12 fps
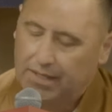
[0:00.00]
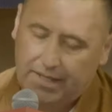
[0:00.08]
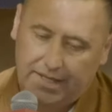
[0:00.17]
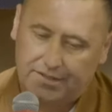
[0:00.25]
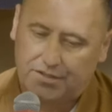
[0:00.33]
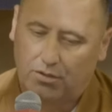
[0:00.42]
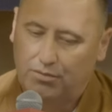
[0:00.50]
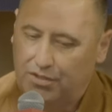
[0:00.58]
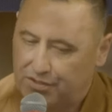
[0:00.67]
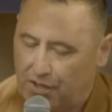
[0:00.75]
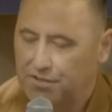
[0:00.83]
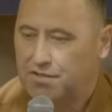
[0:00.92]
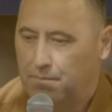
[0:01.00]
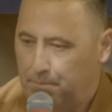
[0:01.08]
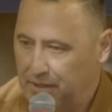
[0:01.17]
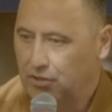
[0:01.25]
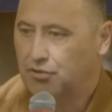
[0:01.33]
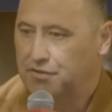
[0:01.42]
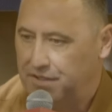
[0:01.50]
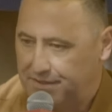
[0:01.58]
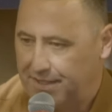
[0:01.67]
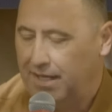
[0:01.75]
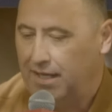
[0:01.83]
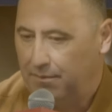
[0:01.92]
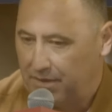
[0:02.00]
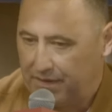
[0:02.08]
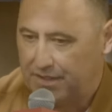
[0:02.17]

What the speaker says: Mm-hmm. And so when you start to build the team in